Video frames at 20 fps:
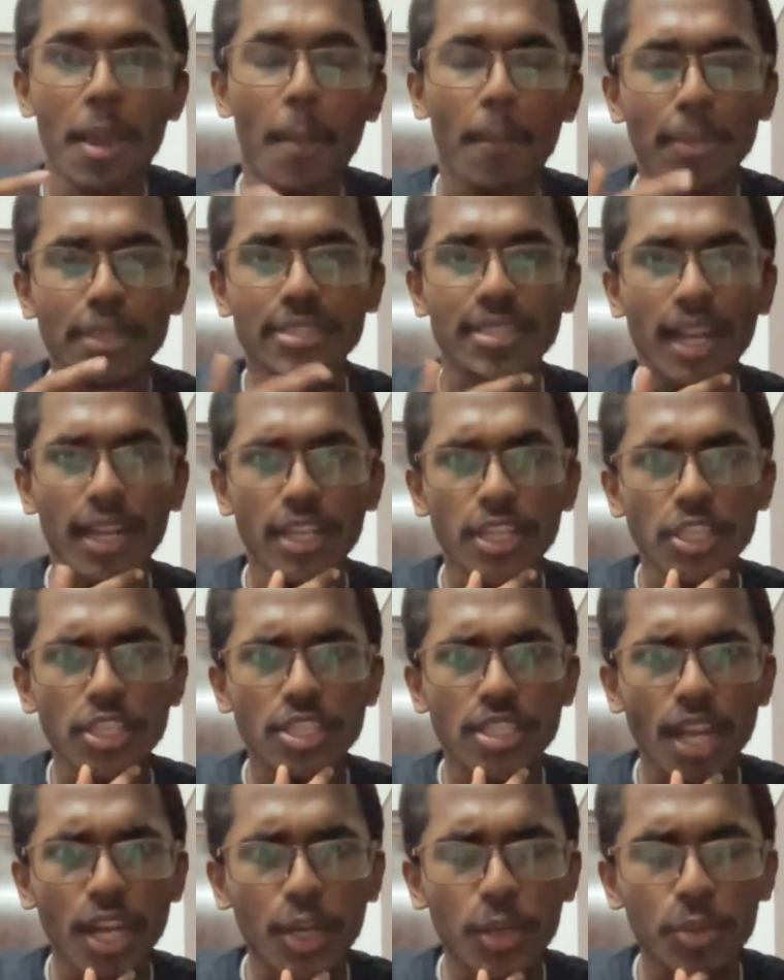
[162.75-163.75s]
But suddenly she
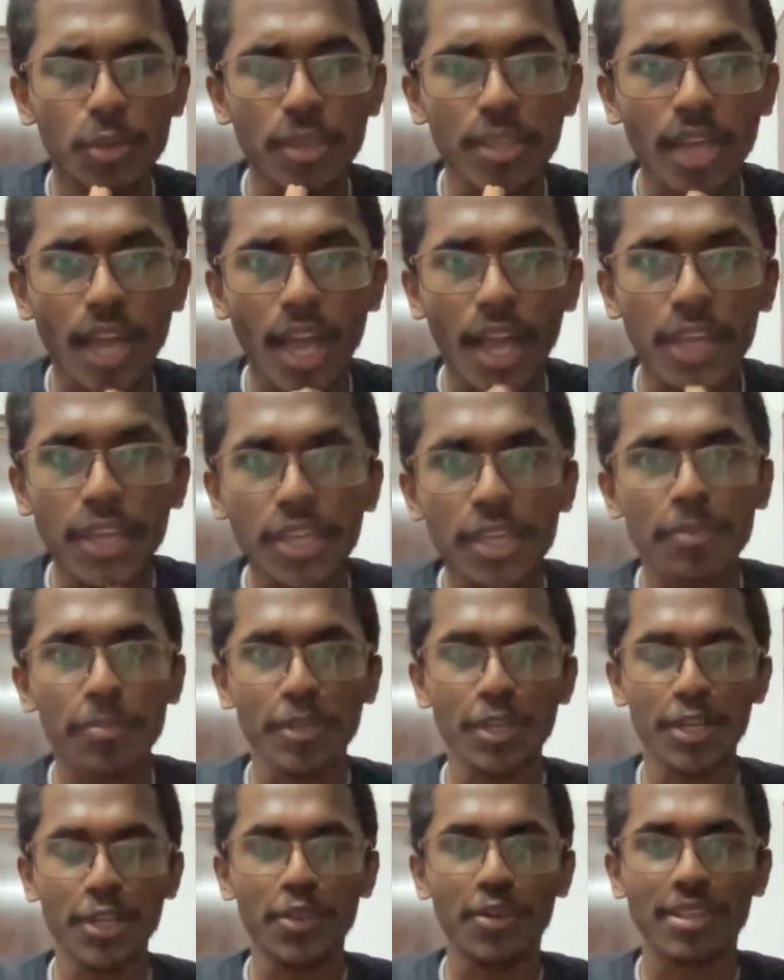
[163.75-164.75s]
started doing, I
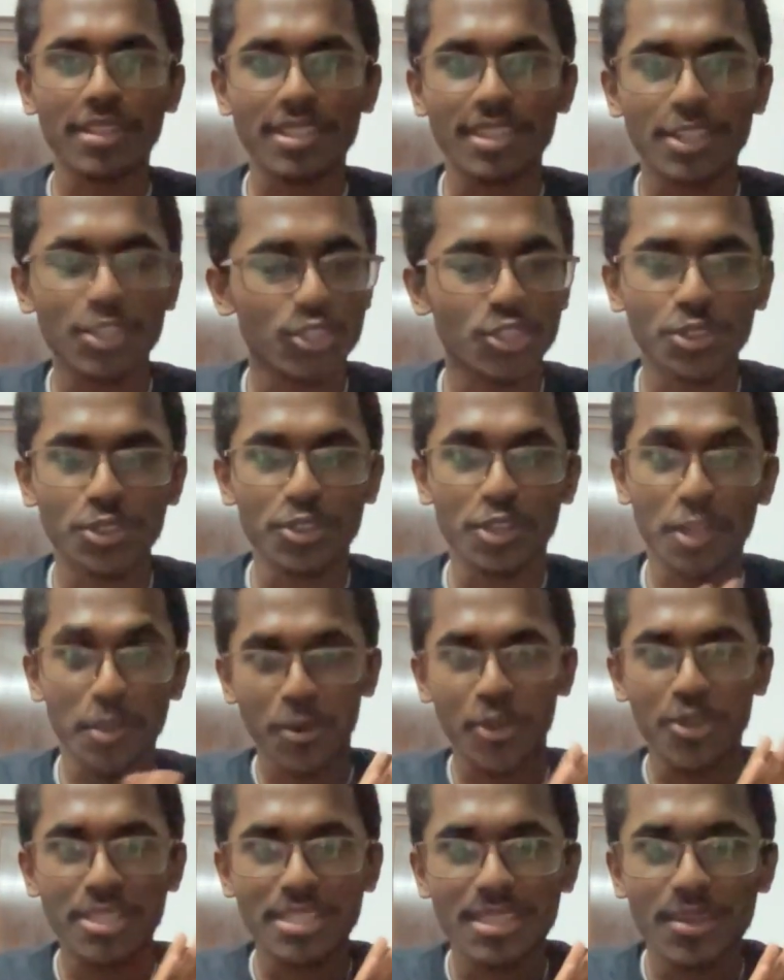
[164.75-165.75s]
immediately got shook
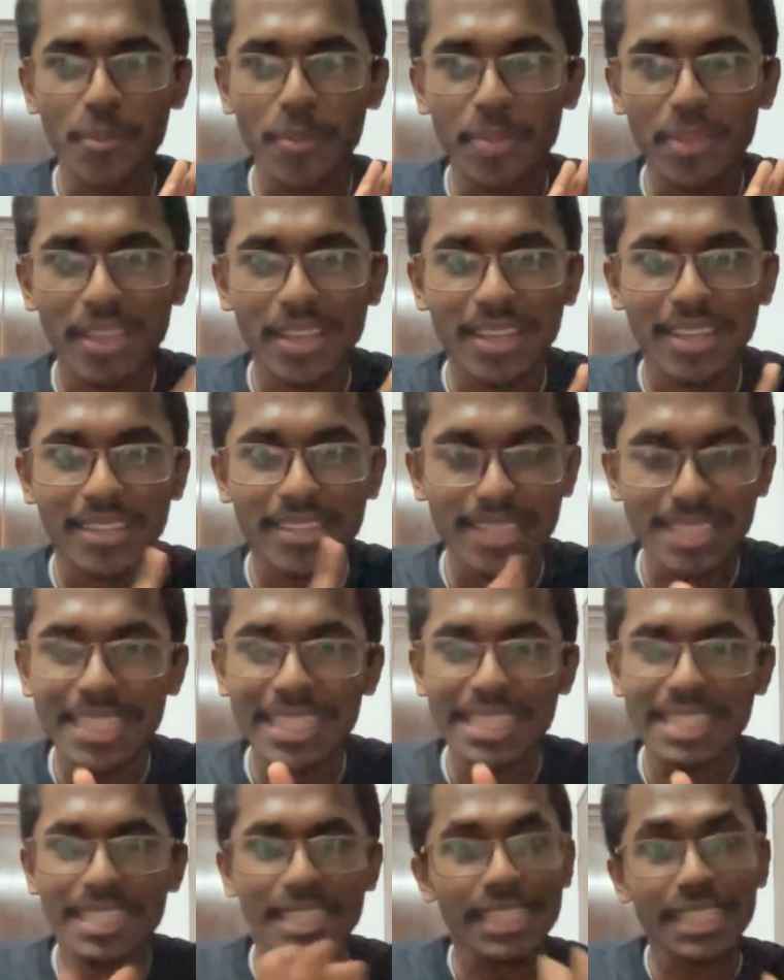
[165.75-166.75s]
because this
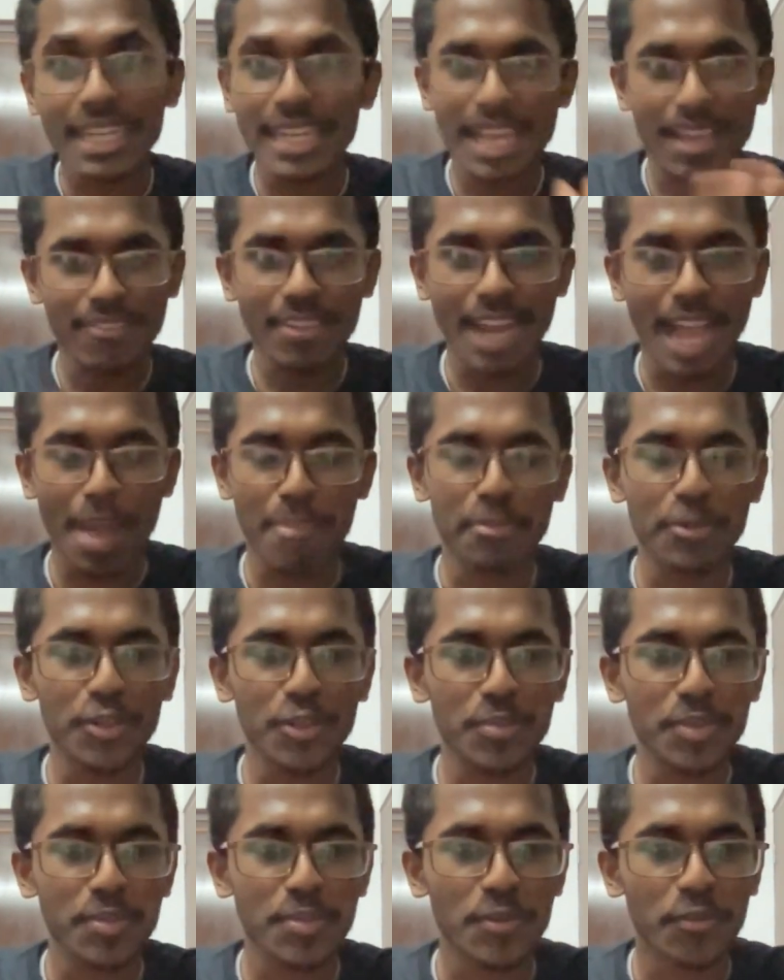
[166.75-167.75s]
incident had never happened
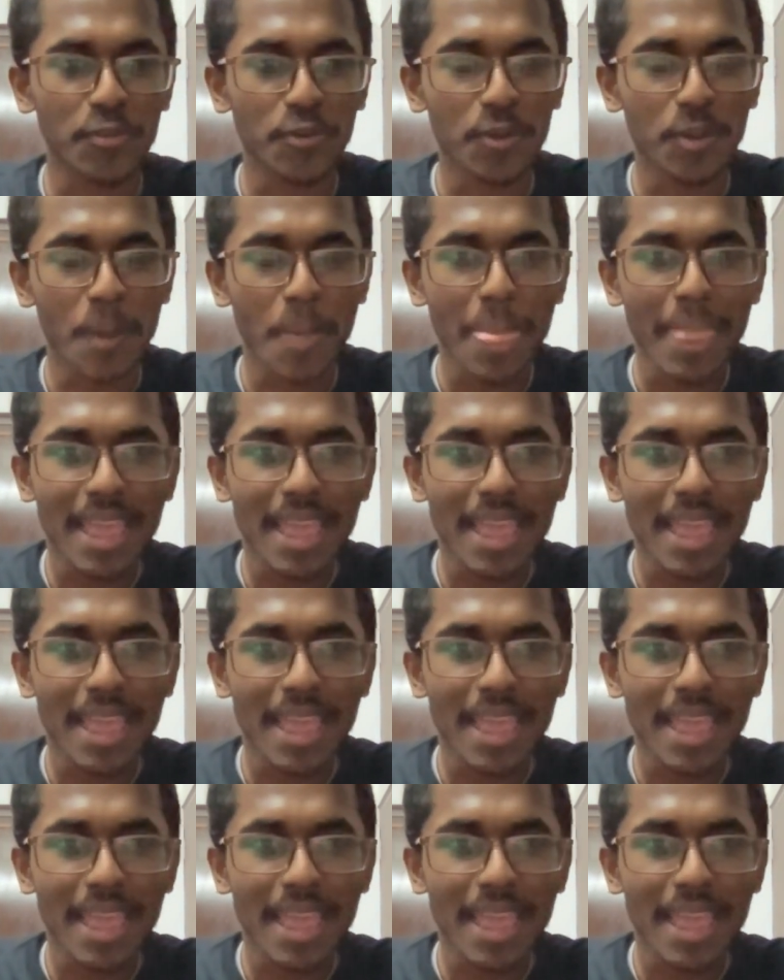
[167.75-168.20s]
to me before